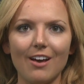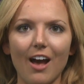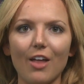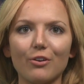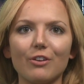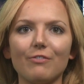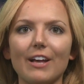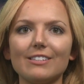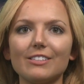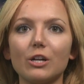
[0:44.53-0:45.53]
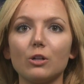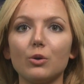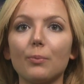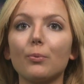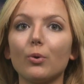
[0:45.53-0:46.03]
Other events
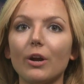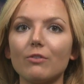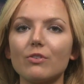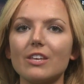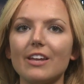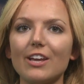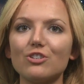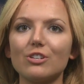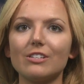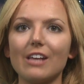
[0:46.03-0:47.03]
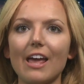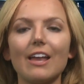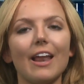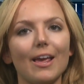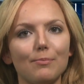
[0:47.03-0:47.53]
include a prayer for the nation today
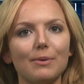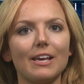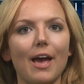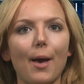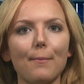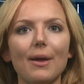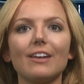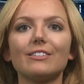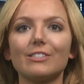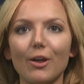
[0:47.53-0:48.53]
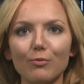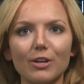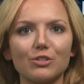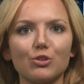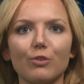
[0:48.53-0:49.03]
at 8 p.m. and a
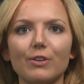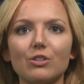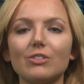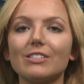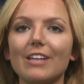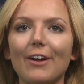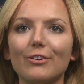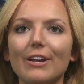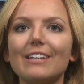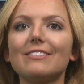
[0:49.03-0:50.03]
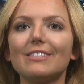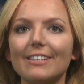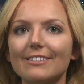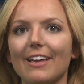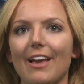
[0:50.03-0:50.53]
sunrise service on Saturday at
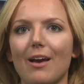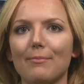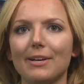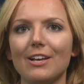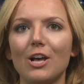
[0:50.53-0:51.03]
6 a.m.